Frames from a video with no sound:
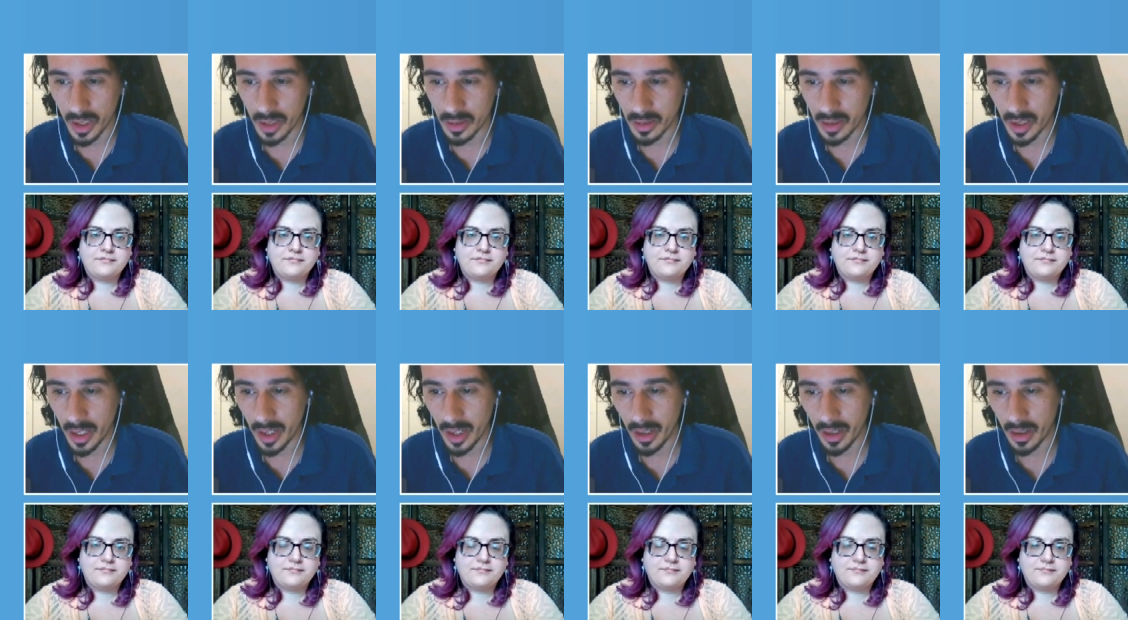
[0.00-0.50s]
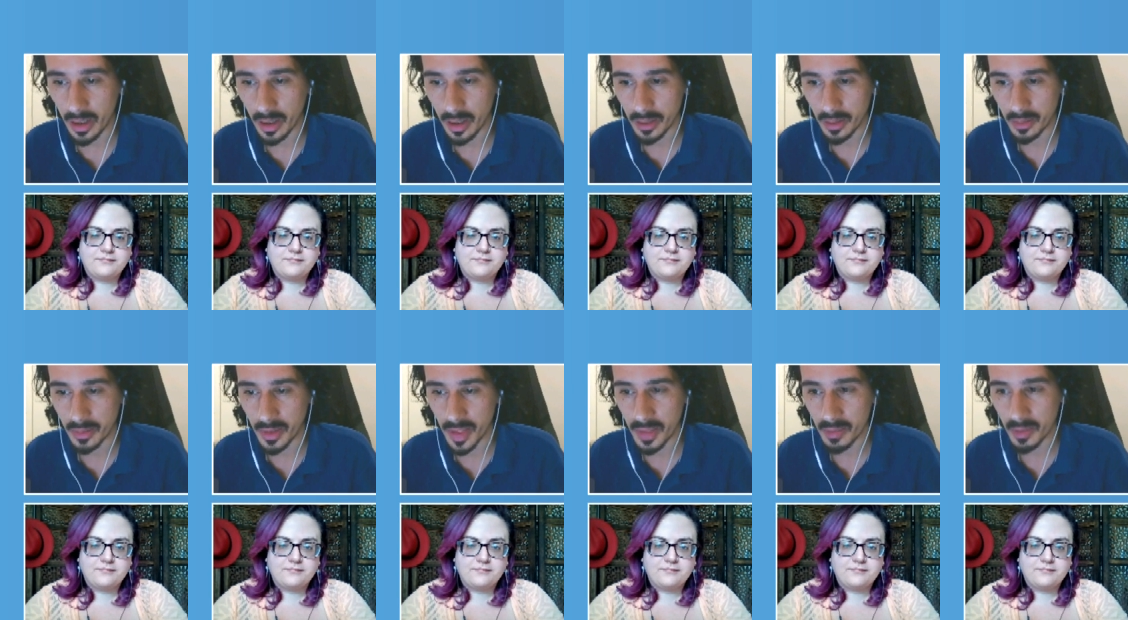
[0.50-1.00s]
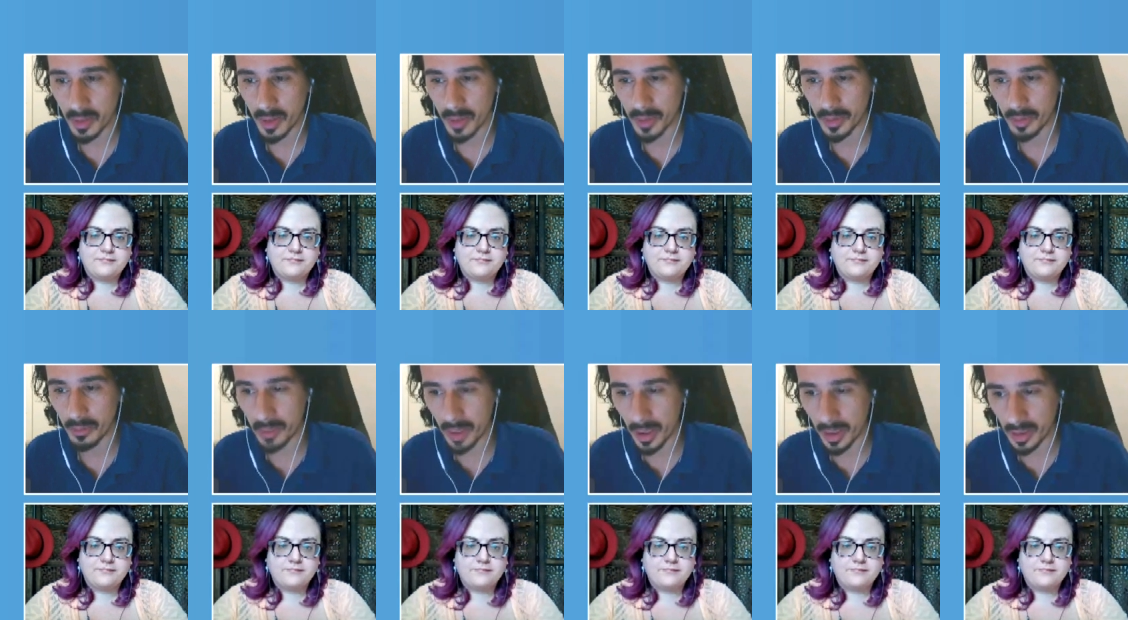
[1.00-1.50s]
Speaker 1: They are respond to
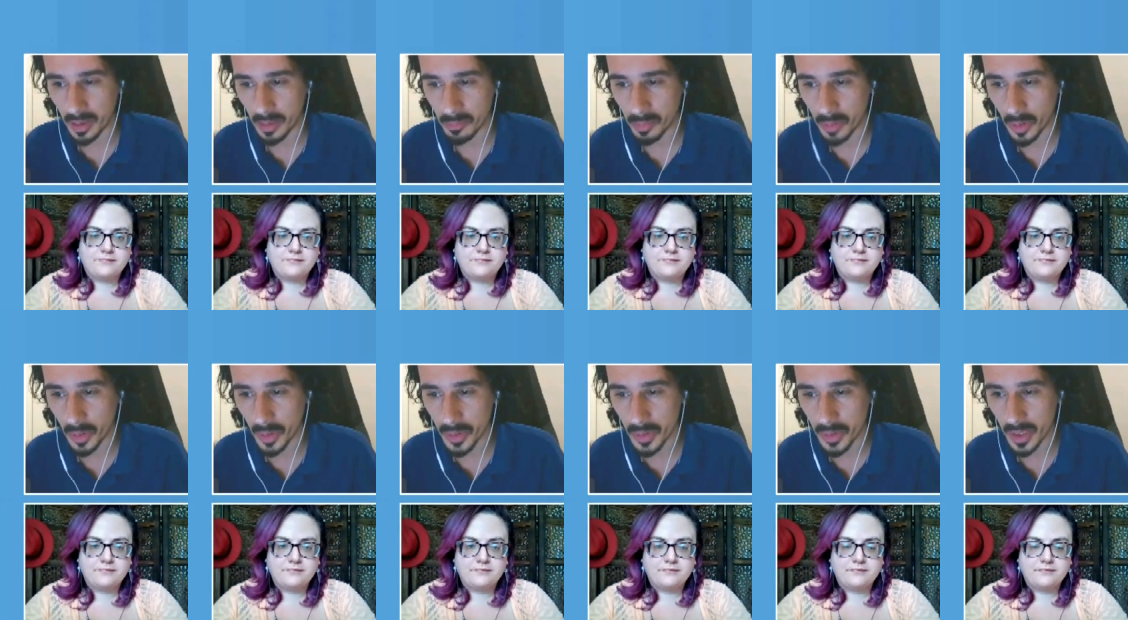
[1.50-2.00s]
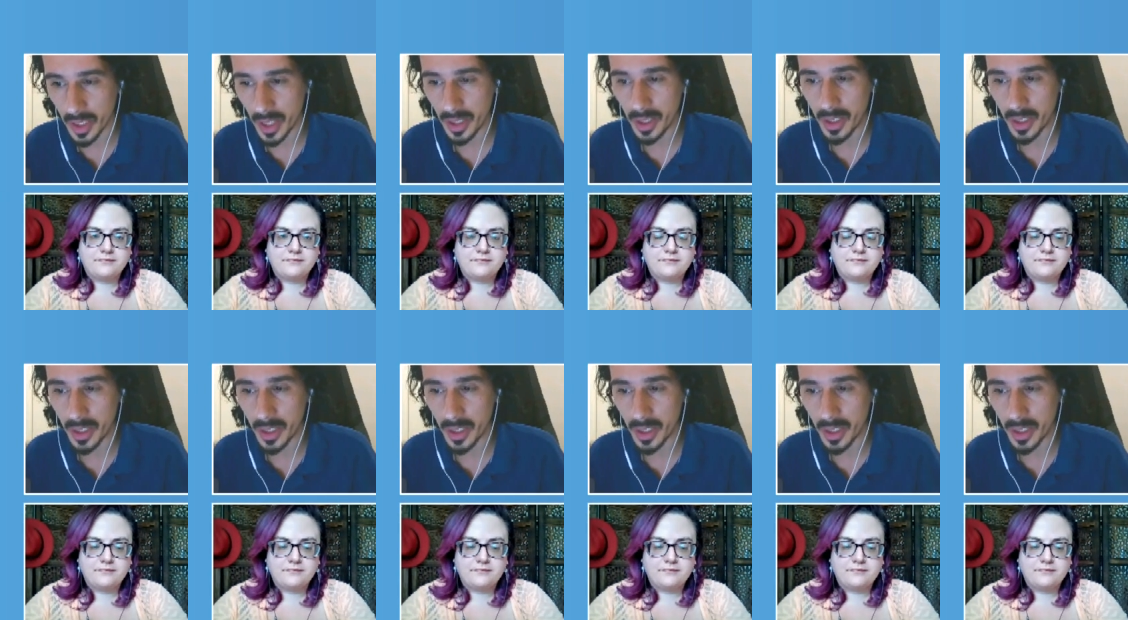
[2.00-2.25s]
bug reports and